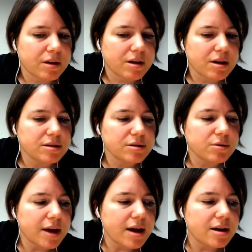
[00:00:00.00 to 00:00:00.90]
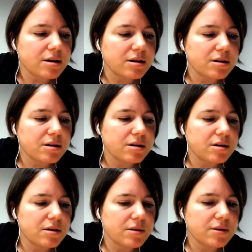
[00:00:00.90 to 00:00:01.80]
And so
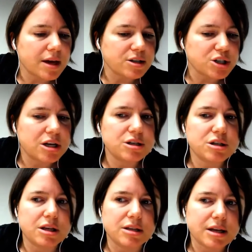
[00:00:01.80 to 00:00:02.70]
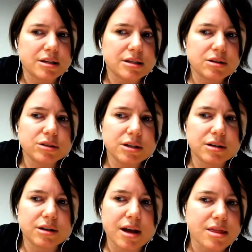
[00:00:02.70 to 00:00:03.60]
that changed things. I still
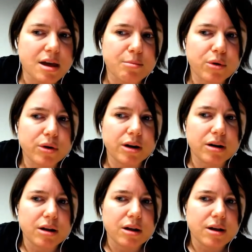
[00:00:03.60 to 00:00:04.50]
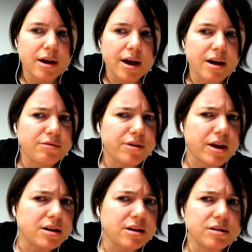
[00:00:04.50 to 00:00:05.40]
didn't, at that point, have
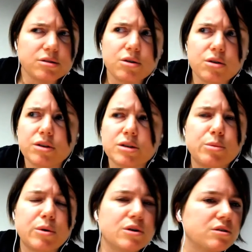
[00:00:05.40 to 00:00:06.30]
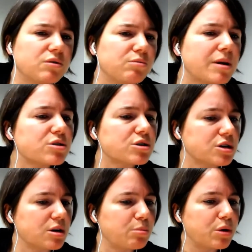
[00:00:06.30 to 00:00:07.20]
any sort of experience of
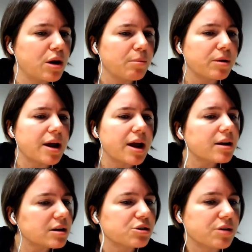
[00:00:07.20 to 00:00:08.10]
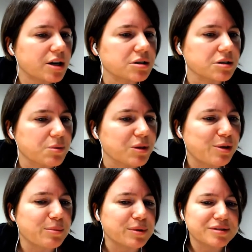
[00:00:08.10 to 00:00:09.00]
mentorship, but I had interactions with
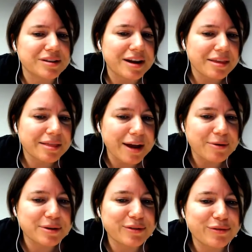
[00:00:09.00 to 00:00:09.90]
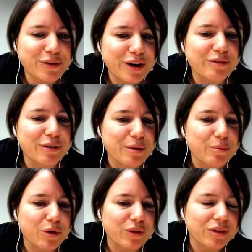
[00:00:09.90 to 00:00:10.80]
humans, and I think that was a very, very
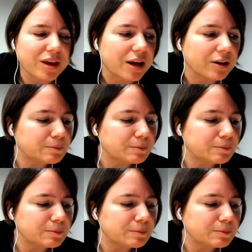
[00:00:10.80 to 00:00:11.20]
important thing.